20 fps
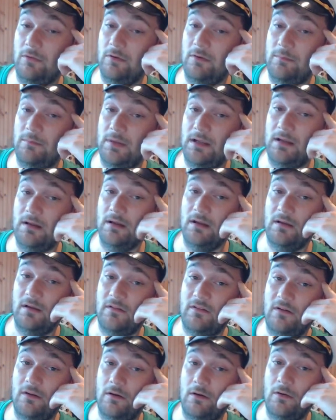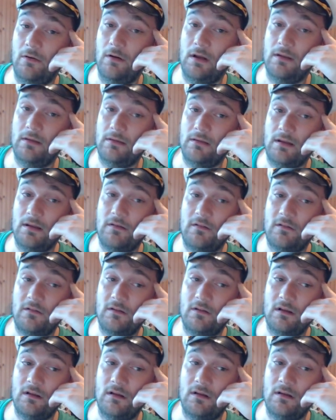be. So that's
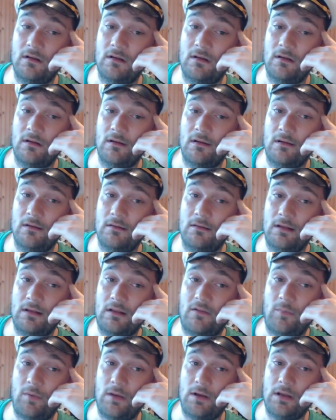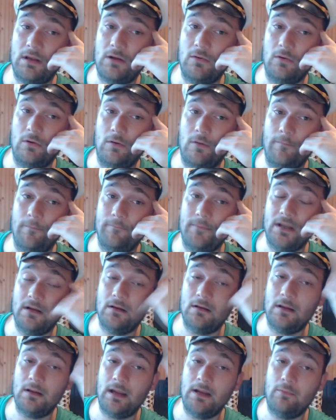pretty cool. You know,
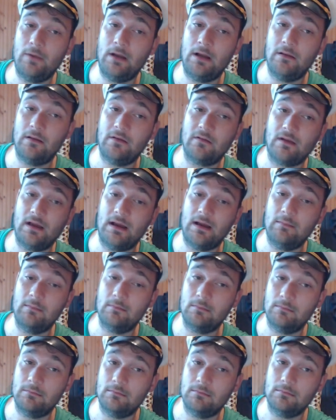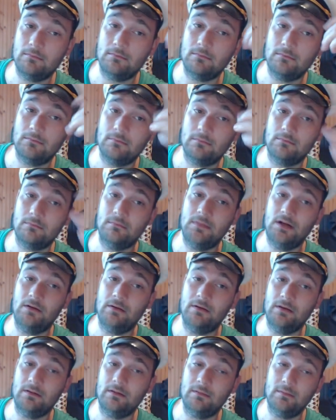Lightwell, it's got, you know,
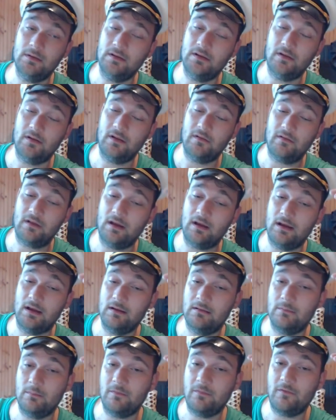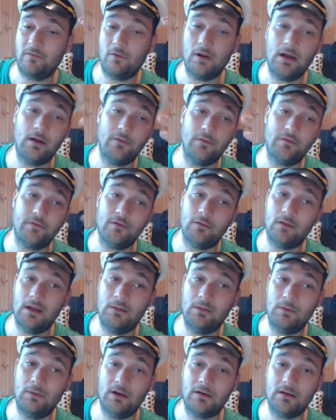it's got 4 health, so
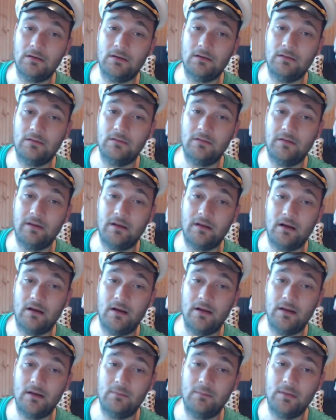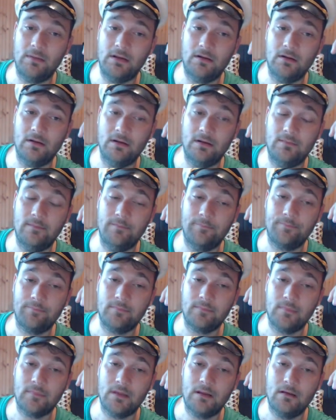Lightwell can tick on it and be good.
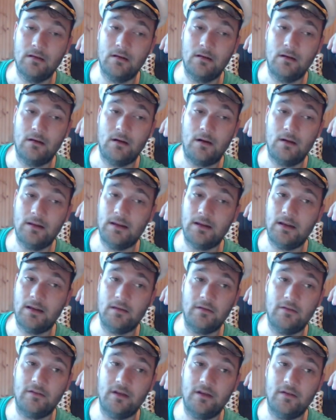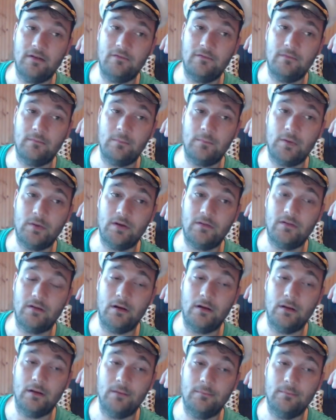All the healing stuff, pretty solid.